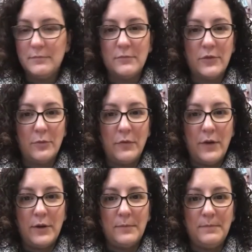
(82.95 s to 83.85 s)
Super
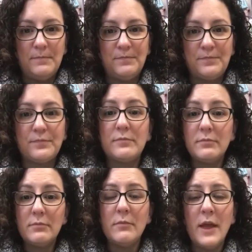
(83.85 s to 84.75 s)
fun.
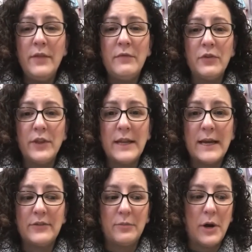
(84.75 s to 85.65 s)
And then for the
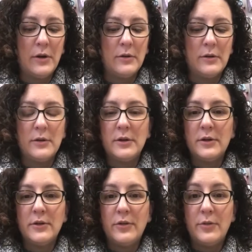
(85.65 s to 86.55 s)
next part,
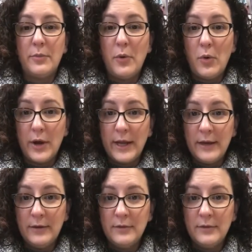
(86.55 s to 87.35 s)
the boy,